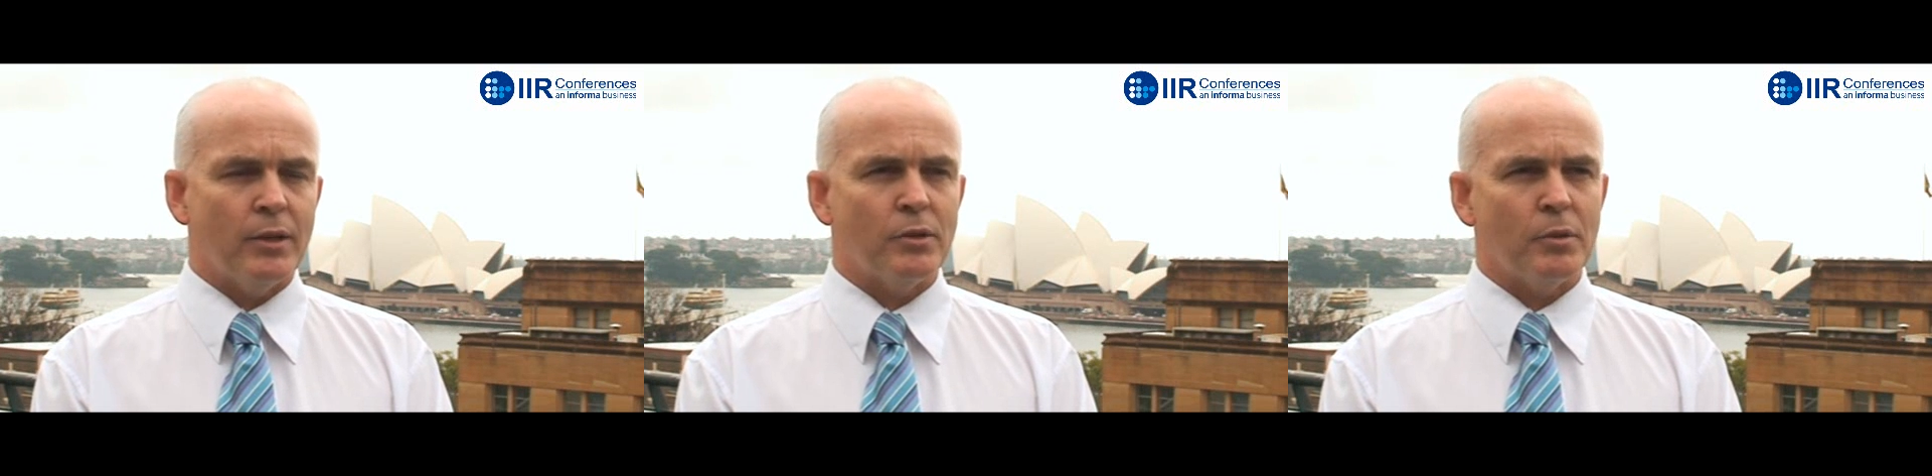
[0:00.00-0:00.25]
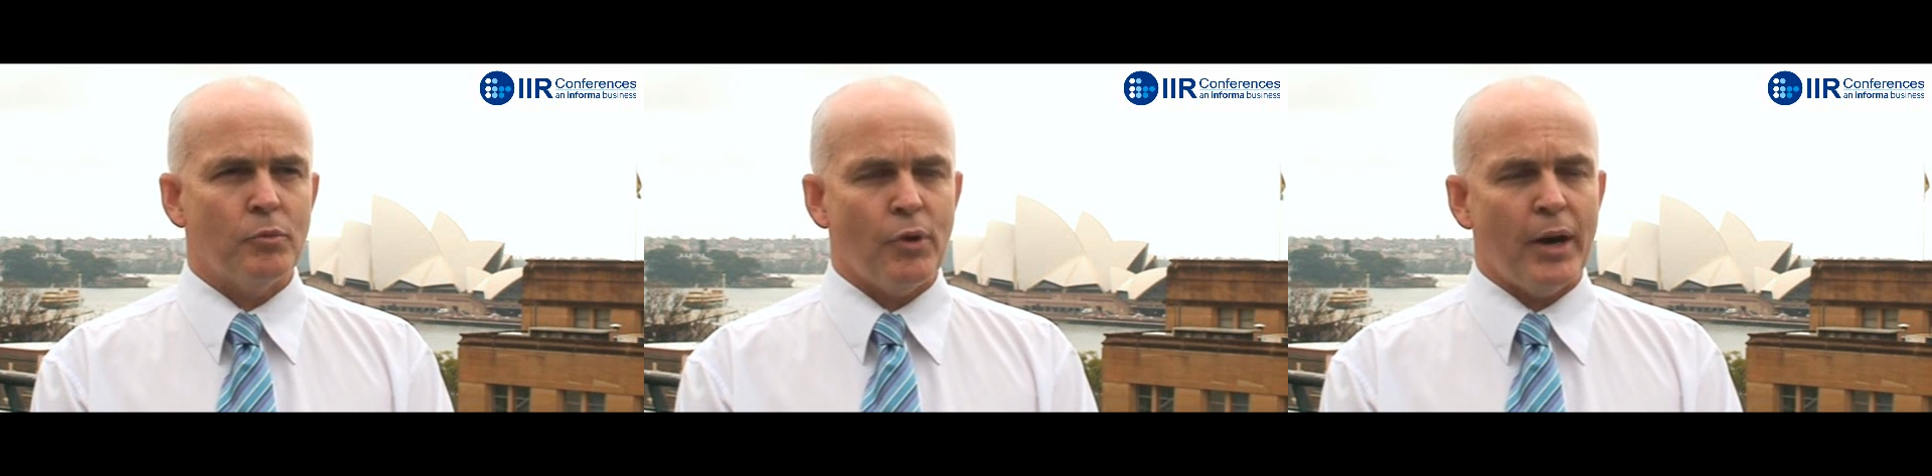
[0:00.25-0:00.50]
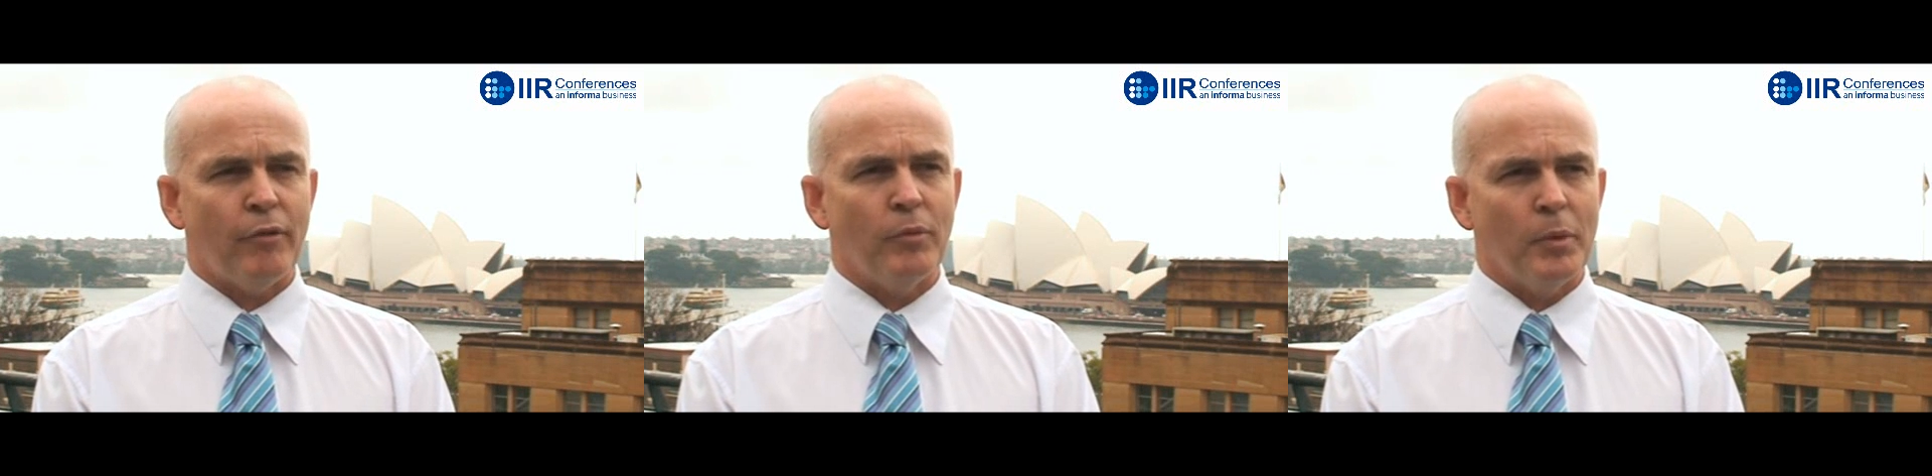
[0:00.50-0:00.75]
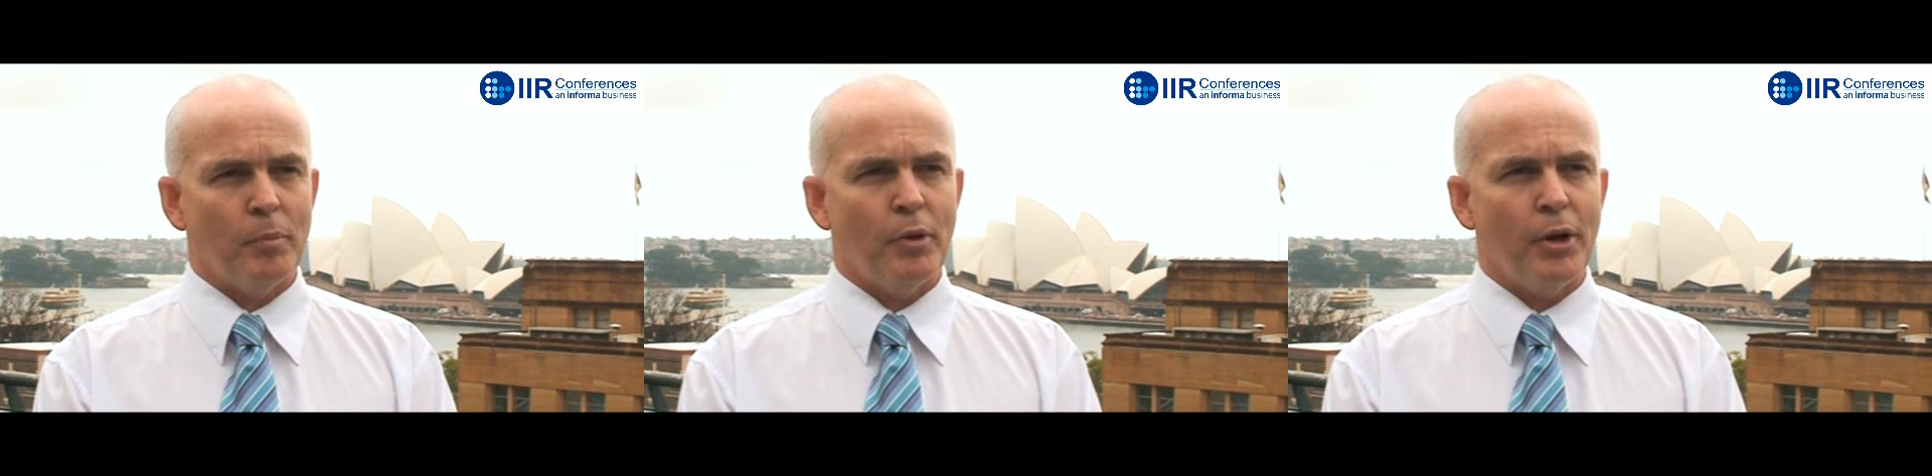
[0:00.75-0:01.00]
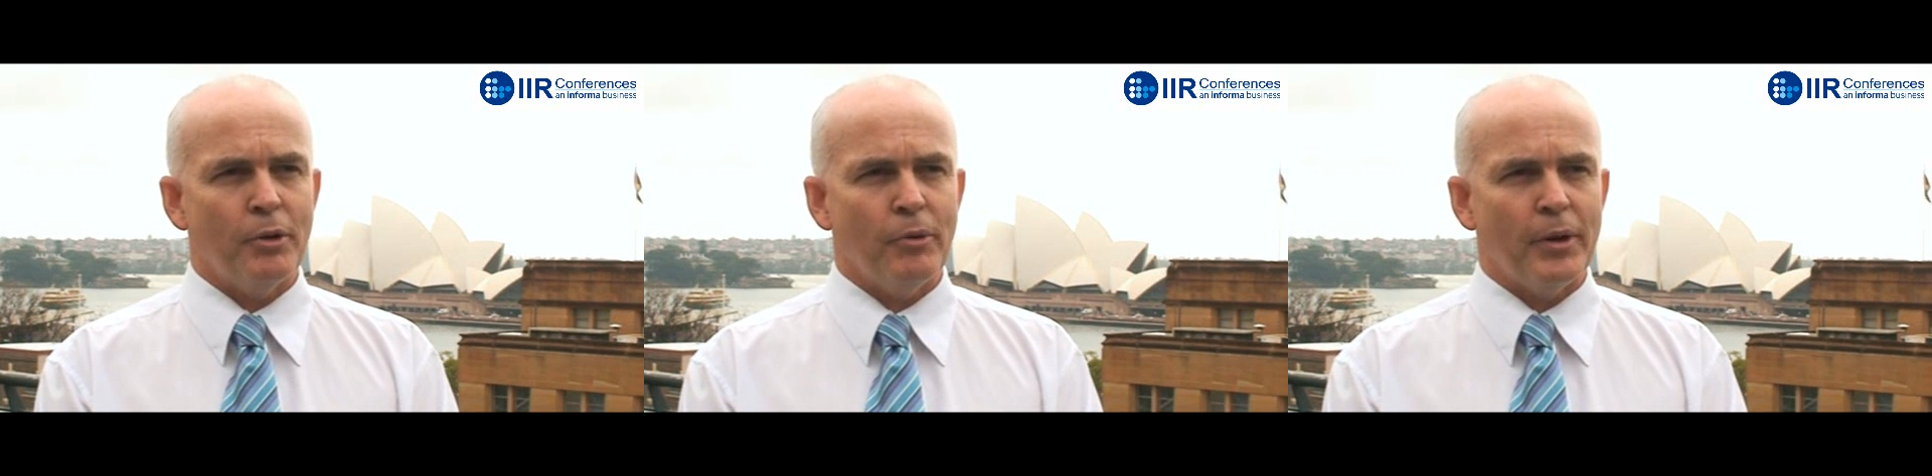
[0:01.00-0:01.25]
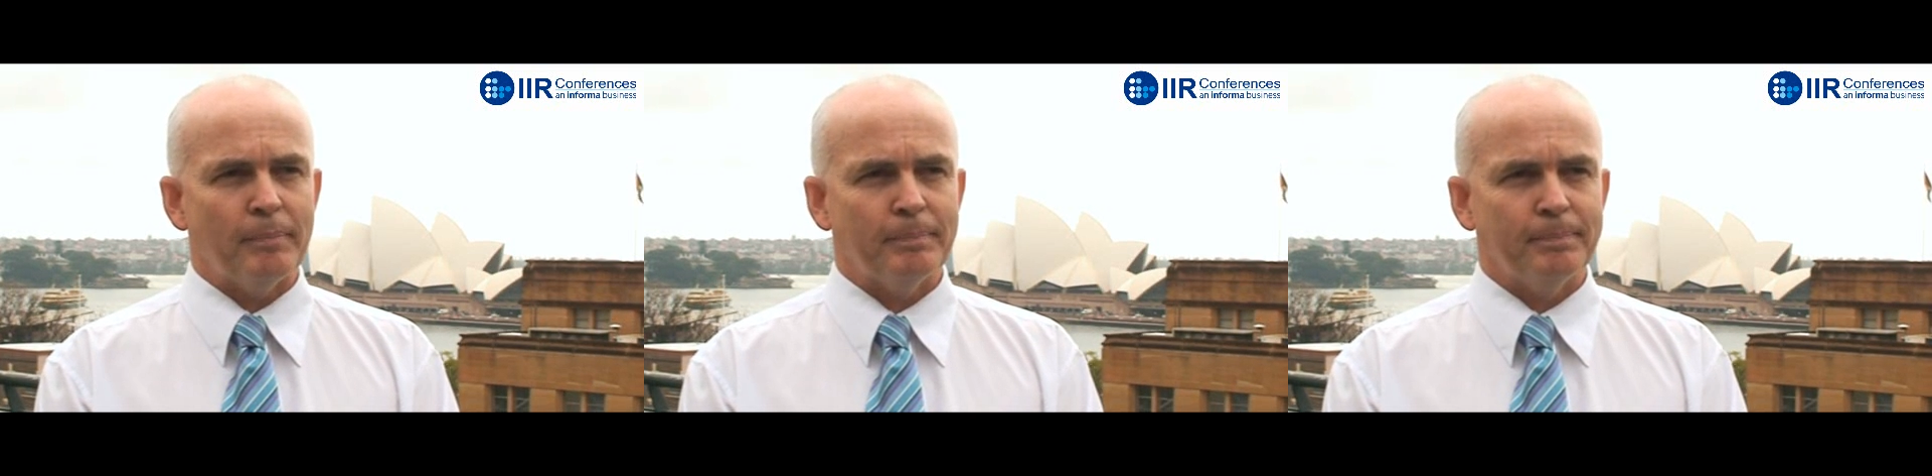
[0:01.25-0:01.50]
and subtract from the
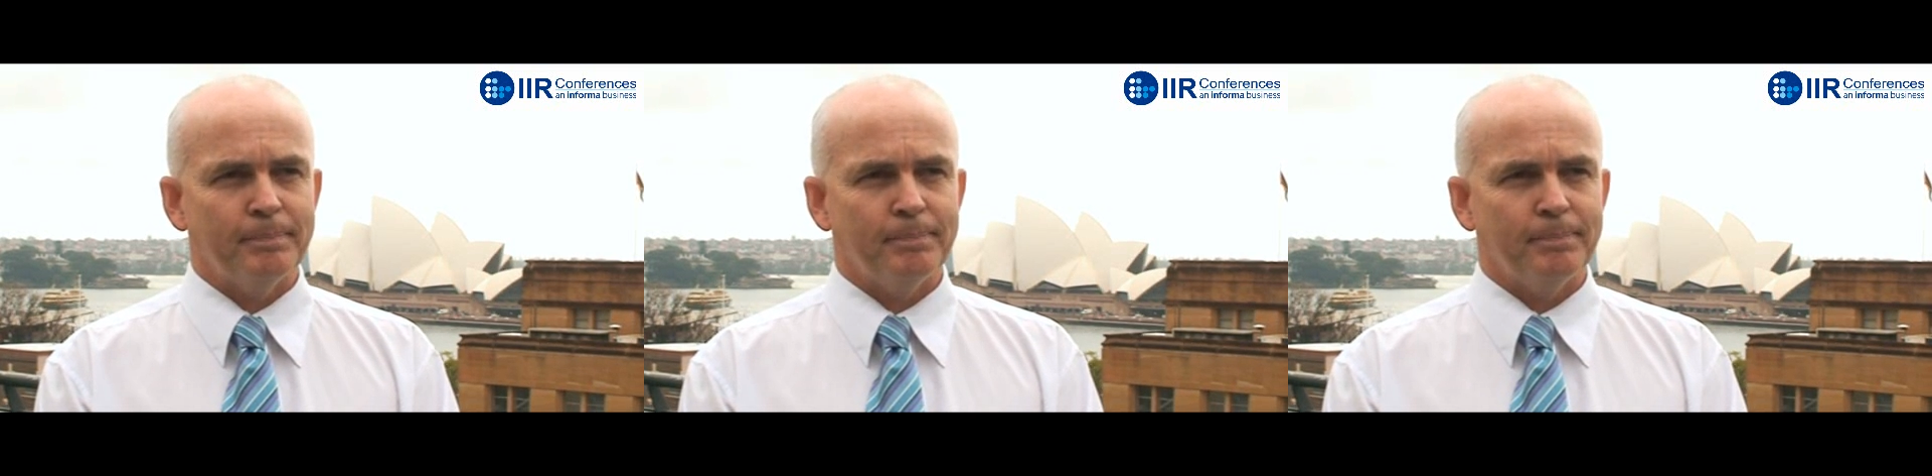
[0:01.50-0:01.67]
program.